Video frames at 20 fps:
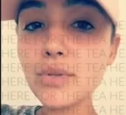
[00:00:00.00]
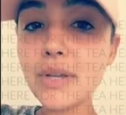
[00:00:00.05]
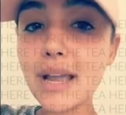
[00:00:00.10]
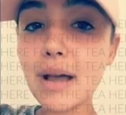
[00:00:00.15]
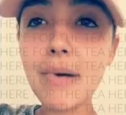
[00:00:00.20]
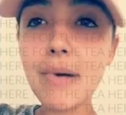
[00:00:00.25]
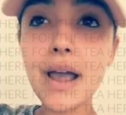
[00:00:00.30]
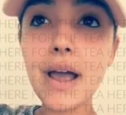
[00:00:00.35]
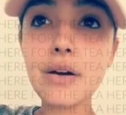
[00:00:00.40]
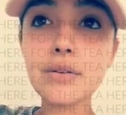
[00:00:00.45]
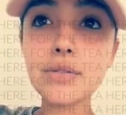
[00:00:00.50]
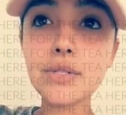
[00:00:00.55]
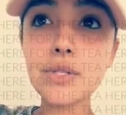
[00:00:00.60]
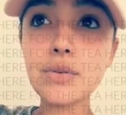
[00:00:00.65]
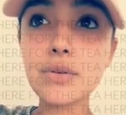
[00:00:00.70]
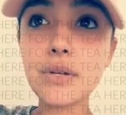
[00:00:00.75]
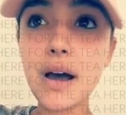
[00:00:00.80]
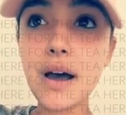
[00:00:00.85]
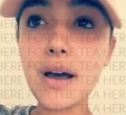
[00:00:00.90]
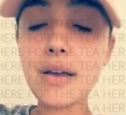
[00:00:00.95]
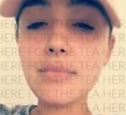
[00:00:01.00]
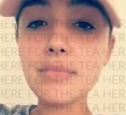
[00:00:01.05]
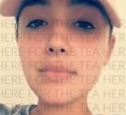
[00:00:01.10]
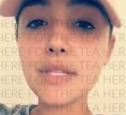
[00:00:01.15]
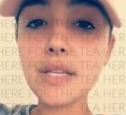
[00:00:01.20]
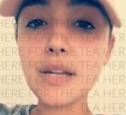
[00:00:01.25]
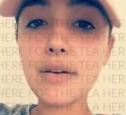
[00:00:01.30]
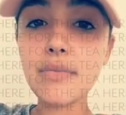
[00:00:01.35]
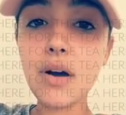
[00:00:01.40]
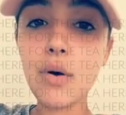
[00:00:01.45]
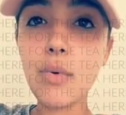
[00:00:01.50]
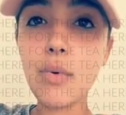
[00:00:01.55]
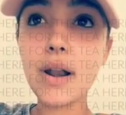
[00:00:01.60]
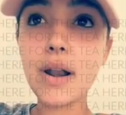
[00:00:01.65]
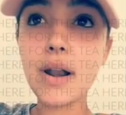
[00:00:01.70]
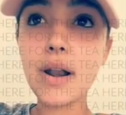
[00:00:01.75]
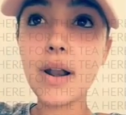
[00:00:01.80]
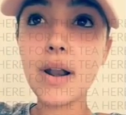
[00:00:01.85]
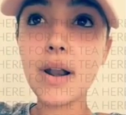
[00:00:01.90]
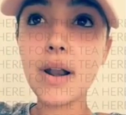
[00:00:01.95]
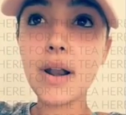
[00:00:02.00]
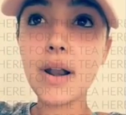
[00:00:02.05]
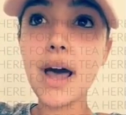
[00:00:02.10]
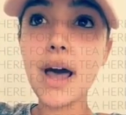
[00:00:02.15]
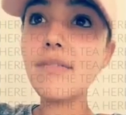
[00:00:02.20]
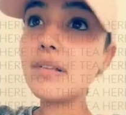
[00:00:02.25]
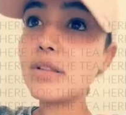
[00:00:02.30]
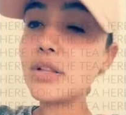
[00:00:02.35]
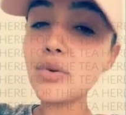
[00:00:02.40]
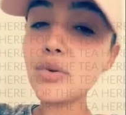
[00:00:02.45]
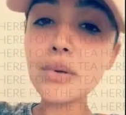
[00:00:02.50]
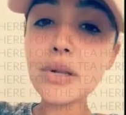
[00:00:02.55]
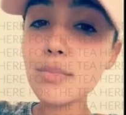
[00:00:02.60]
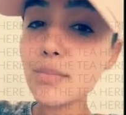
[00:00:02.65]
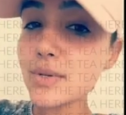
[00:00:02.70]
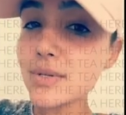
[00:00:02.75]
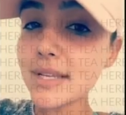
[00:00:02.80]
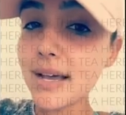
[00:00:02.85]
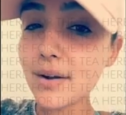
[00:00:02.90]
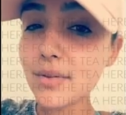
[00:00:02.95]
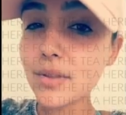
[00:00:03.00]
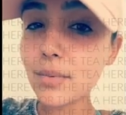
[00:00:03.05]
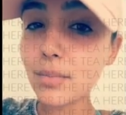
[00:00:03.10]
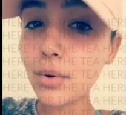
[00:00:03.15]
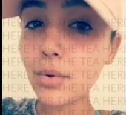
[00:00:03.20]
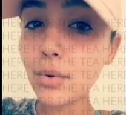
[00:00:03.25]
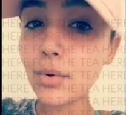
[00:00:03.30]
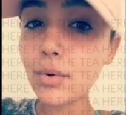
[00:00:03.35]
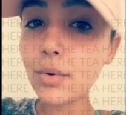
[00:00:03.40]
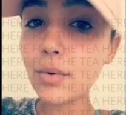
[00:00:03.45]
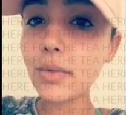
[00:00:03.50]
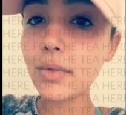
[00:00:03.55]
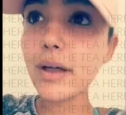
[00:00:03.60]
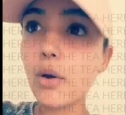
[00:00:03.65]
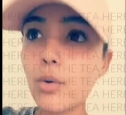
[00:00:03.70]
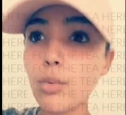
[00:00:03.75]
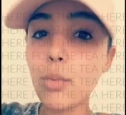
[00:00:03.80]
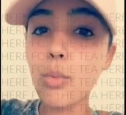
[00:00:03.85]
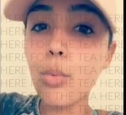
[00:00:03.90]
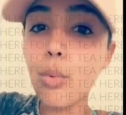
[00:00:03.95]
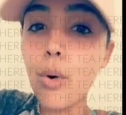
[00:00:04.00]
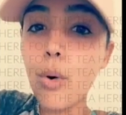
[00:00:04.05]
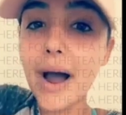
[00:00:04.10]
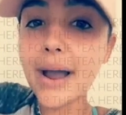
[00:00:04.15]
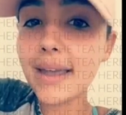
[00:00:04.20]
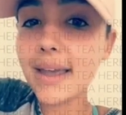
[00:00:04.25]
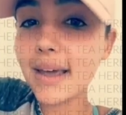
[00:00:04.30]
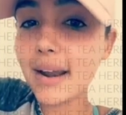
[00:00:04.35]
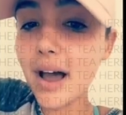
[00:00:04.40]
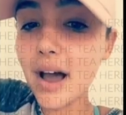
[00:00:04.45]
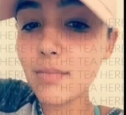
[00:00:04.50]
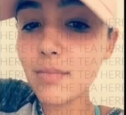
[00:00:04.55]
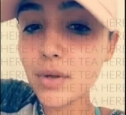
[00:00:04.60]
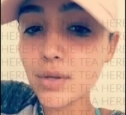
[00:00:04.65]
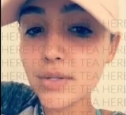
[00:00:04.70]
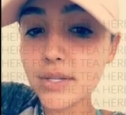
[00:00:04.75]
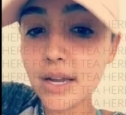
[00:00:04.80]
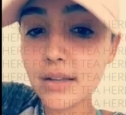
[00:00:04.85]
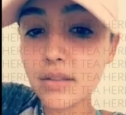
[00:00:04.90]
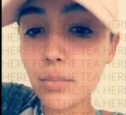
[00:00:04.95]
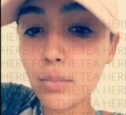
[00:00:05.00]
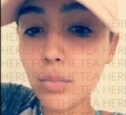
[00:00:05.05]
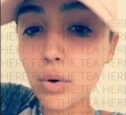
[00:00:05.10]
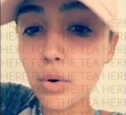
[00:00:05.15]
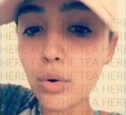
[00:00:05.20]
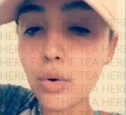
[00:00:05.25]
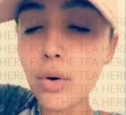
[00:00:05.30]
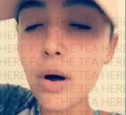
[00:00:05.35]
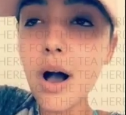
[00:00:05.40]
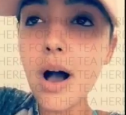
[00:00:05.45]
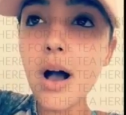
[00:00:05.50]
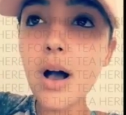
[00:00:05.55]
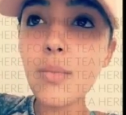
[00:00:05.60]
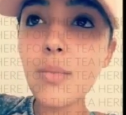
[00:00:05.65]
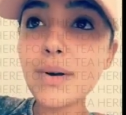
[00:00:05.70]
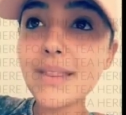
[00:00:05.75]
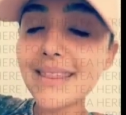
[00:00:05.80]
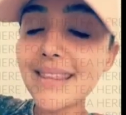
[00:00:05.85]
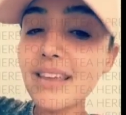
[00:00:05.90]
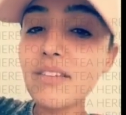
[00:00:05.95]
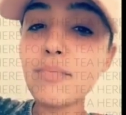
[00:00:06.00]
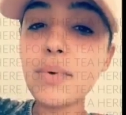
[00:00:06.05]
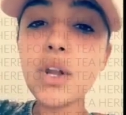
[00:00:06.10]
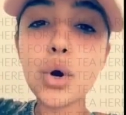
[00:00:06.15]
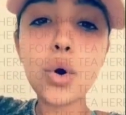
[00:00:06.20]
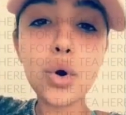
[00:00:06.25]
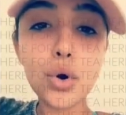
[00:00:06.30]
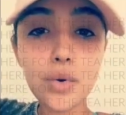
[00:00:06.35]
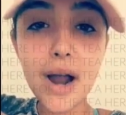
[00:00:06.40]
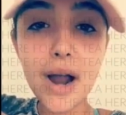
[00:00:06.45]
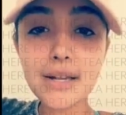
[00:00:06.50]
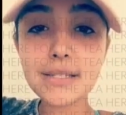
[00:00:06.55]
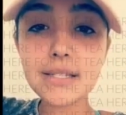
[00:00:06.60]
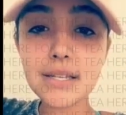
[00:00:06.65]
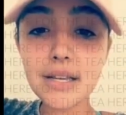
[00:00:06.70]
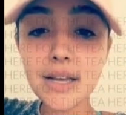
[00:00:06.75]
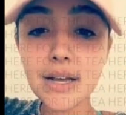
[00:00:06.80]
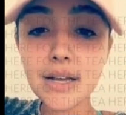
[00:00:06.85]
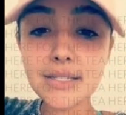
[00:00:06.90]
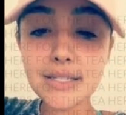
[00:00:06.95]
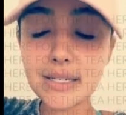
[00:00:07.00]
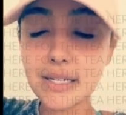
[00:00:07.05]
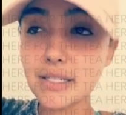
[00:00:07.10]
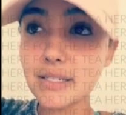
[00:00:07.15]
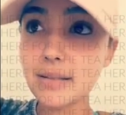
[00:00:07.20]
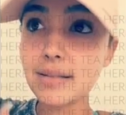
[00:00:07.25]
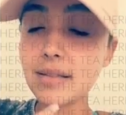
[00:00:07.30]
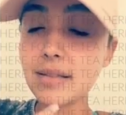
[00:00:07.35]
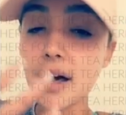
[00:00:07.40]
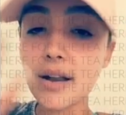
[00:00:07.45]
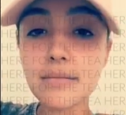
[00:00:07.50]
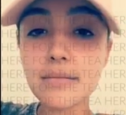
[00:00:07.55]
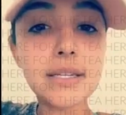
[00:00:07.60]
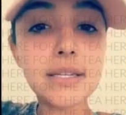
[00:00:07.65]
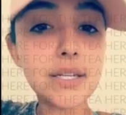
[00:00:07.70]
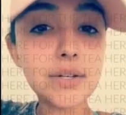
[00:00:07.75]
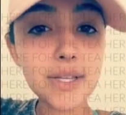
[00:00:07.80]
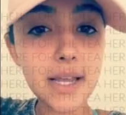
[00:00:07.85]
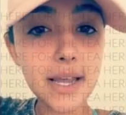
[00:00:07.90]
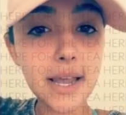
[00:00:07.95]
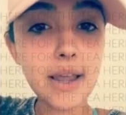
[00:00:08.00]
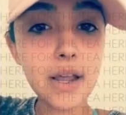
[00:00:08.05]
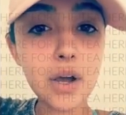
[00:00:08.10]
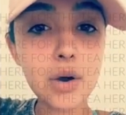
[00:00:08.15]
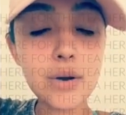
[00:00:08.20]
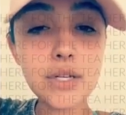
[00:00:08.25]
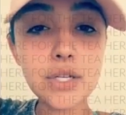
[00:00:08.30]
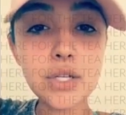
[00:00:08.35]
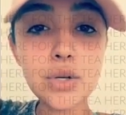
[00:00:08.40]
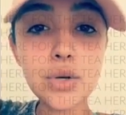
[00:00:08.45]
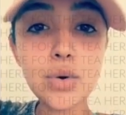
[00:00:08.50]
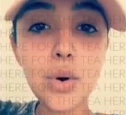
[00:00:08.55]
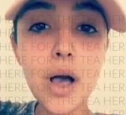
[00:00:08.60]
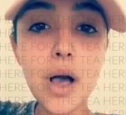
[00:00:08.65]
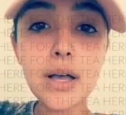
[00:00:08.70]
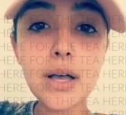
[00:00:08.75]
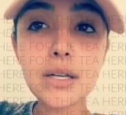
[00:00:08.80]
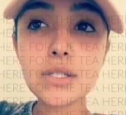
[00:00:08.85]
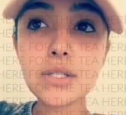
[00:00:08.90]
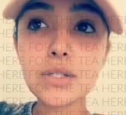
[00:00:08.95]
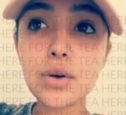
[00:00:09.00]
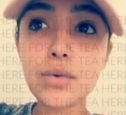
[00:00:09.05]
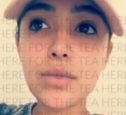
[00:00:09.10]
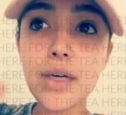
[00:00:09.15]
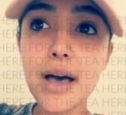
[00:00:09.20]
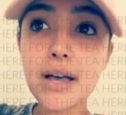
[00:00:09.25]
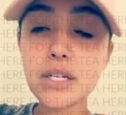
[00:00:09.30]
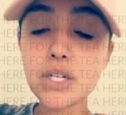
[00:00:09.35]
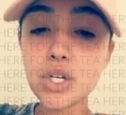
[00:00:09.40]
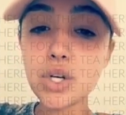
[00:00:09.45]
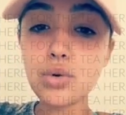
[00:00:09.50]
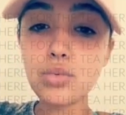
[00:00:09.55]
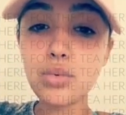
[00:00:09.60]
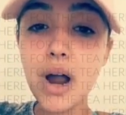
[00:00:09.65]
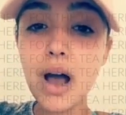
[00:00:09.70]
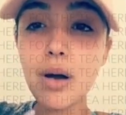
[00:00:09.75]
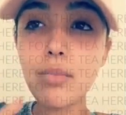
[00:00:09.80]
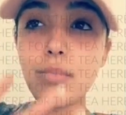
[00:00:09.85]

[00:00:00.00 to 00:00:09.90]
music at my house 2 times, and if I have a little bit of music at the pool, like, why can't I have music at the pool? But they've been harassing us, and it's a lot of details I can't go into, so that should